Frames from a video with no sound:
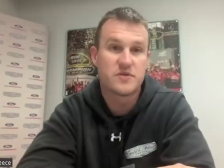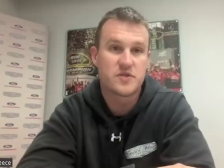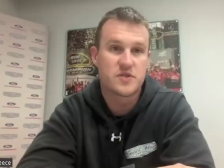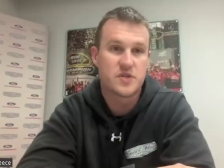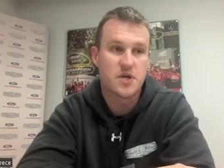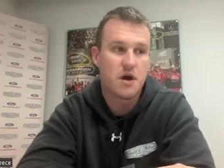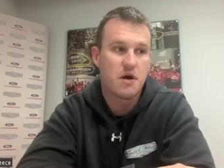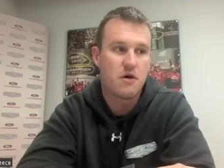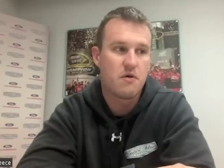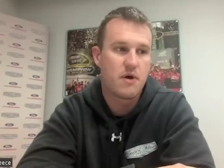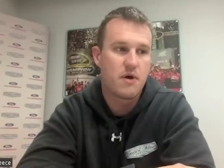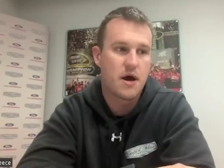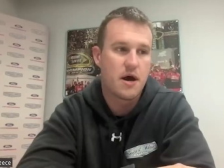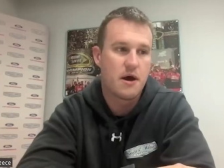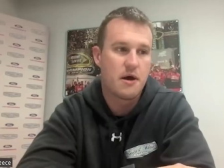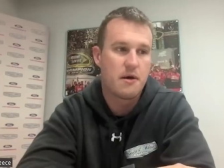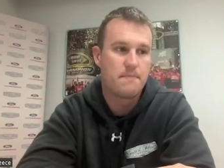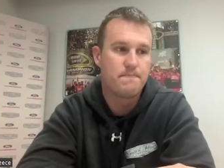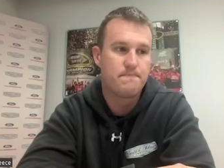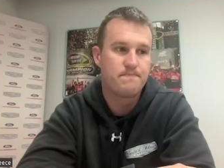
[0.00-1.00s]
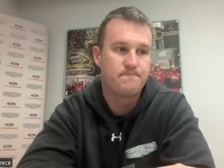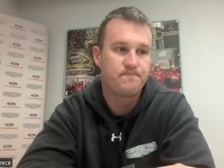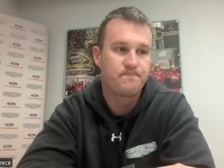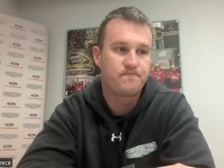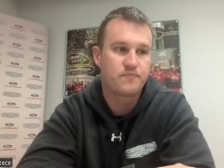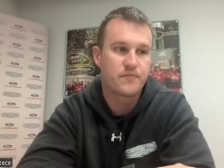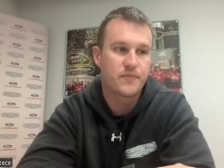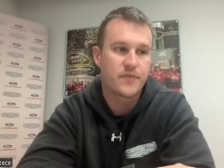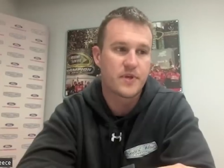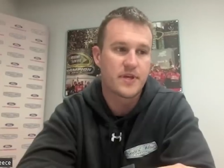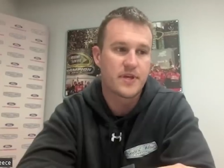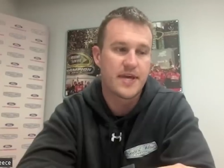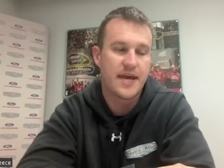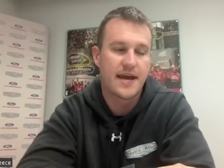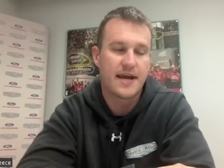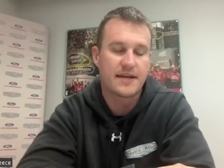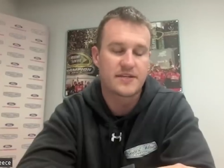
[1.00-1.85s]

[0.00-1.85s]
So, um, yeah.